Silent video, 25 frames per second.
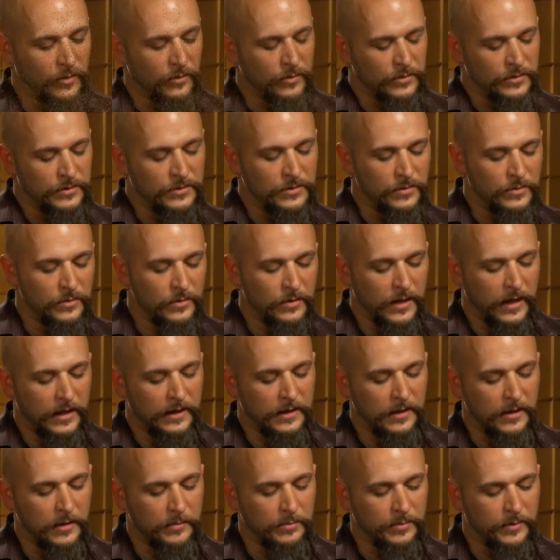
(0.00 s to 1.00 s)
You
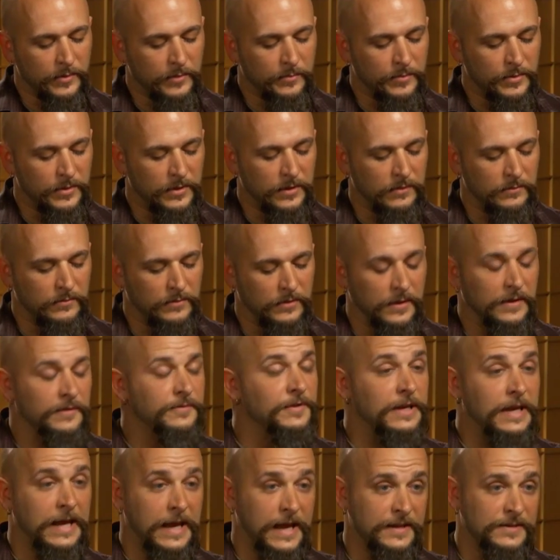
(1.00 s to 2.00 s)
ended up
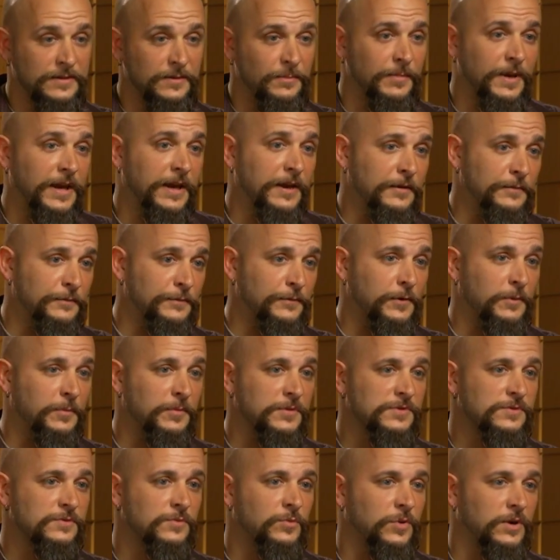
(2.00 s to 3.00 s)
living as a man for
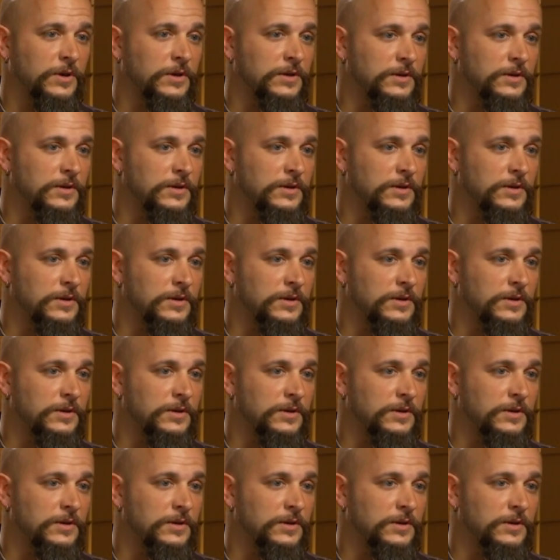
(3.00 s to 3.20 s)
almost 20